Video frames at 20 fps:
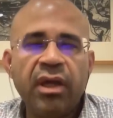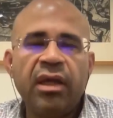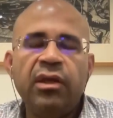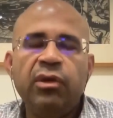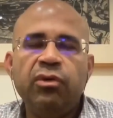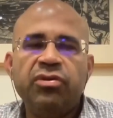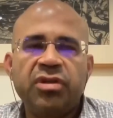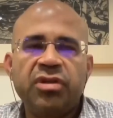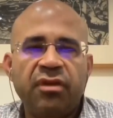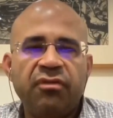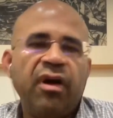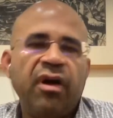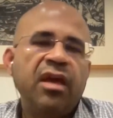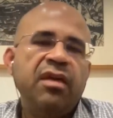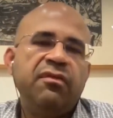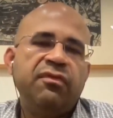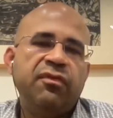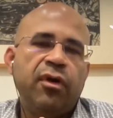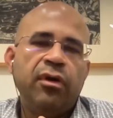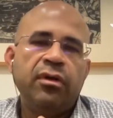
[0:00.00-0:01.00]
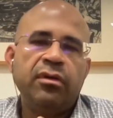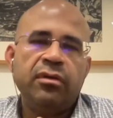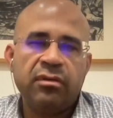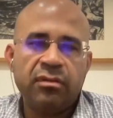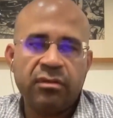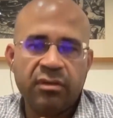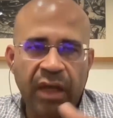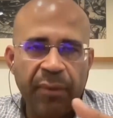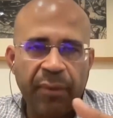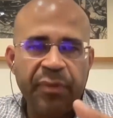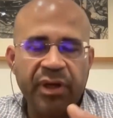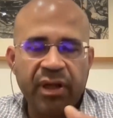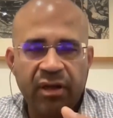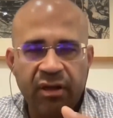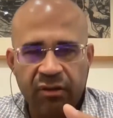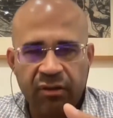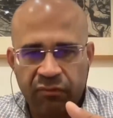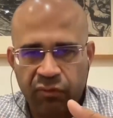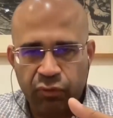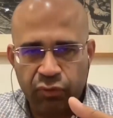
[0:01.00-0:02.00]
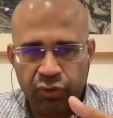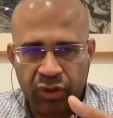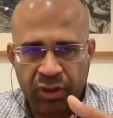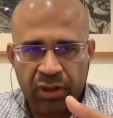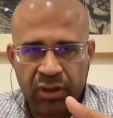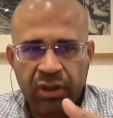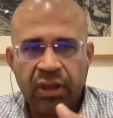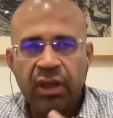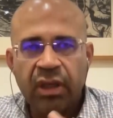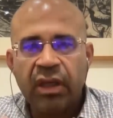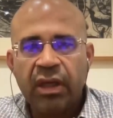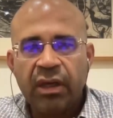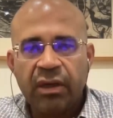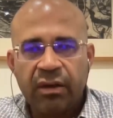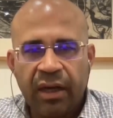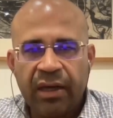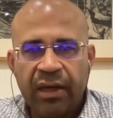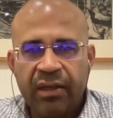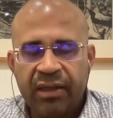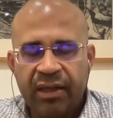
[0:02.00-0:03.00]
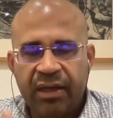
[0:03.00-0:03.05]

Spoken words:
can you survive on capital infusion, right?